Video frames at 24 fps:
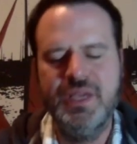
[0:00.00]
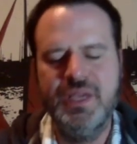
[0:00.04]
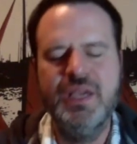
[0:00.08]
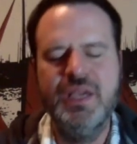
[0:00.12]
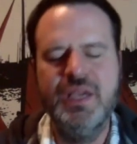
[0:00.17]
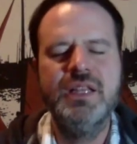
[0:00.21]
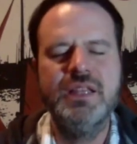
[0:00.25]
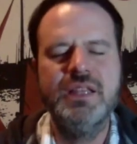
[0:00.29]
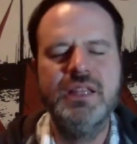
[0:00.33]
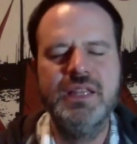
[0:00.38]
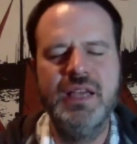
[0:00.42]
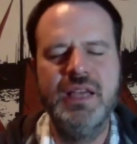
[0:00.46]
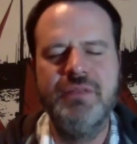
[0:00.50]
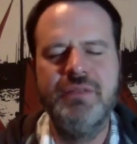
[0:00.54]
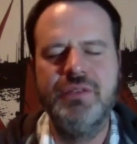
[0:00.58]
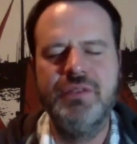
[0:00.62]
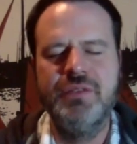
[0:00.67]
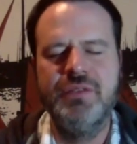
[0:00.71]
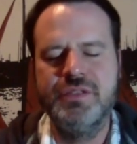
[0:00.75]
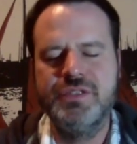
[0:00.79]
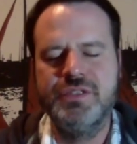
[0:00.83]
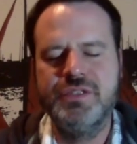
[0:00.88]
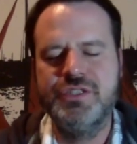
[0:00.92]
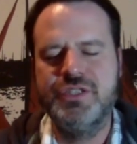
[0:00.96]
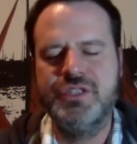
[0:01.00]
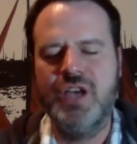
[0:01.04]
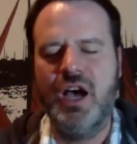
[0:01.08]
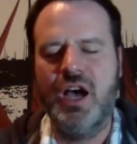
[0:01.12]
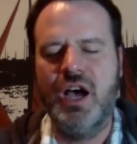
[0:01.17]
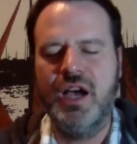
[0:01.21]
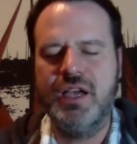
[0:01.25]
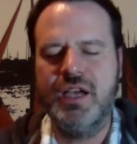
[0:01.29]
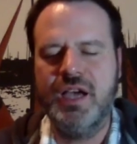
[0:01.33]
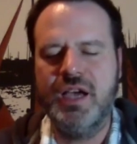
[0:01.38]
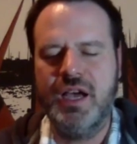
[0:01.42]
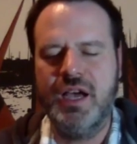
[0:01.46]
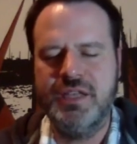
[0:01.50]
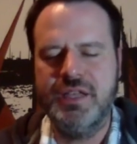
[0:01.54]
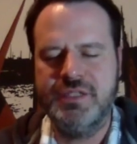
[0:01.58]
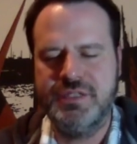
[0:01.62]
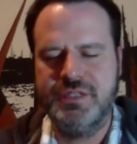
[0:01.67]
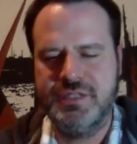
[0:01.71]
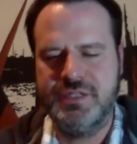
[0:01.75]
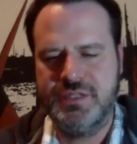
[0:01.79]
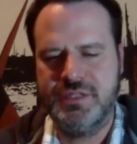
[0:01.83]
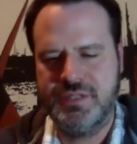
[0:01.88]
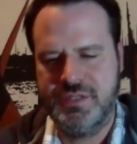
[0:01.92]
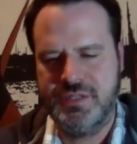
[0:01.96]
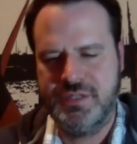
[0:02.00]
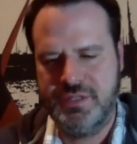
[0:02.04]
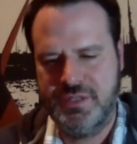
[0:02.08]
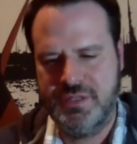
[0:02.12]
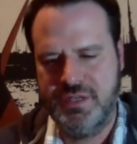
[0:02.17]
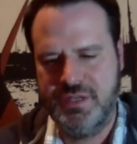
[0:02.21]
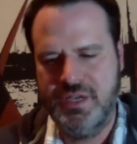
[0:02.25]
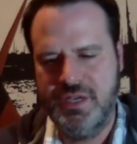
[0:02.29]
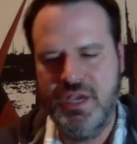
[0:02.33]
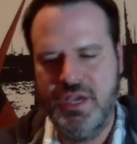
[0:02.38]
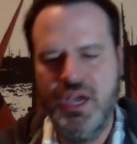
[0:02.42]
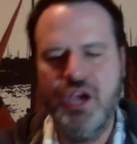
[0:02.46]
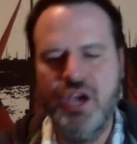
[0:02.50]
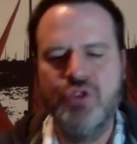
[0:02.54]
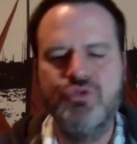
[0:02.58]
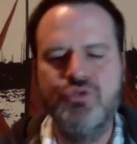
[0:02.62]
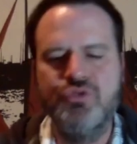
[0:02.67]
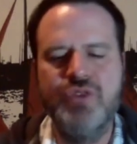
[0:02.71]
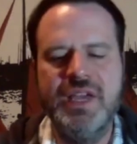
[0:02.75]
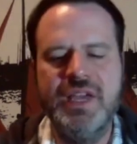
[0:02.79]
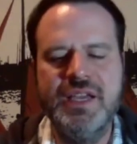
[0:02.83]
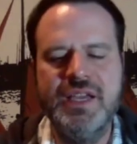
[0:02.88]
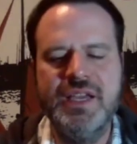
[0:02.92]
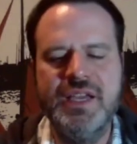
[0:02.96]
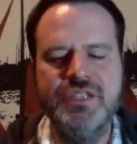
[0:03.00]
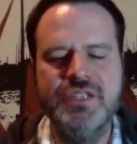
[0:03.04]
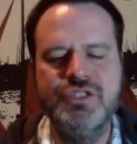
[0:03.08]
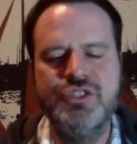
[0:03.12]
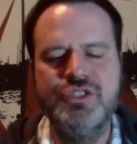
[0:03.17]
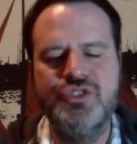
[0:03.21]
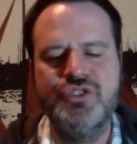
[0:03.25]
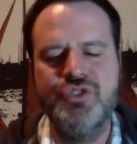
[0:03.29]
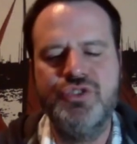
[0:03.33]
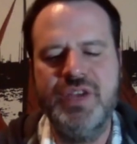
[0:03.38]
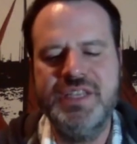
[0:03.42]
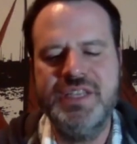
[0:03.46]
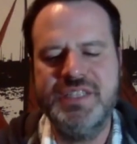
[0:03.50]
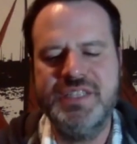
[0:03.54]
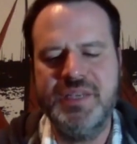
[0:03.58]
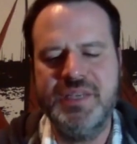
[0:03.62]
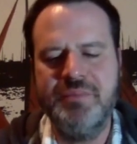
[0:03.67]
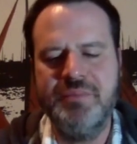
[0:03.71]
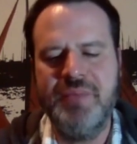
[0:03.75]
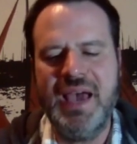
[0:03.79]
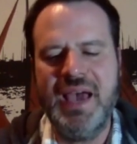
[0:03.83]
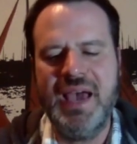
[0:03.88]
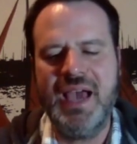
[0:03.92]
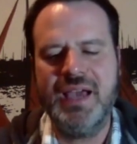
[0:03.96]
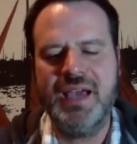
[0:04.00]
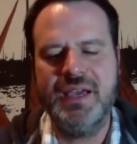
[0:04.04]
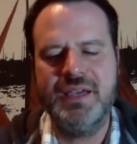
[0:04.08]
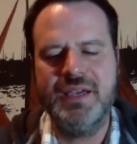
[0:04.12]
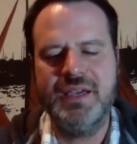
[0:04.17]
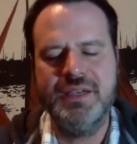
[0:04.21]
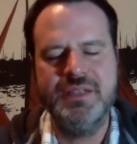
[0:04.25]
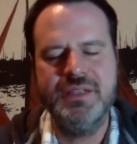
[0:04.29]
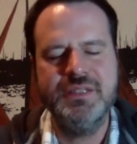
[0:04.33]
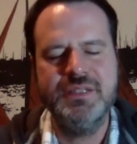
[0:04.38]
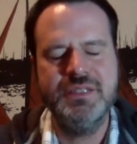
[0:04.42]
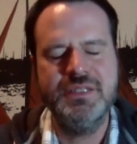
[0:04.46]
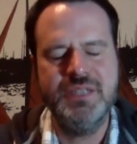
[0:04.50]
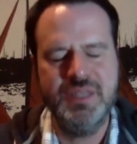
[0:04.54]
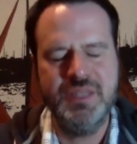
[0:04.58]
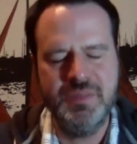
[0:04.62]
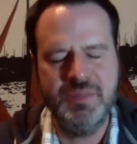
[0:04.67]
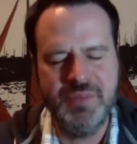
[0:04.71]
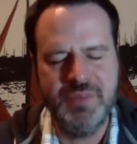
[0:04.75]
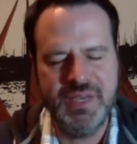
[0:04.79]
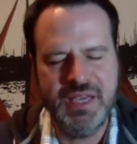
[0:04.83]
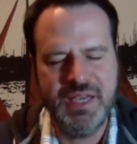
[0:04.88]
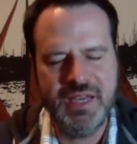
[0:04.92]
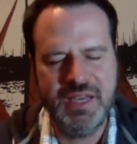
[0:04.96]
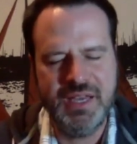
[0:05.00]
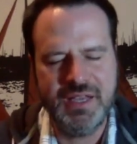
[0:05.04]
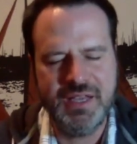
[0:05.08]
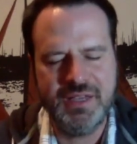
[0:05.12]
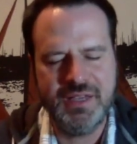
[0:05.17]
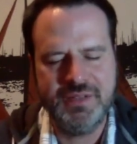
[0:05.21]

level saw cuts, rings tracing back to the beginning.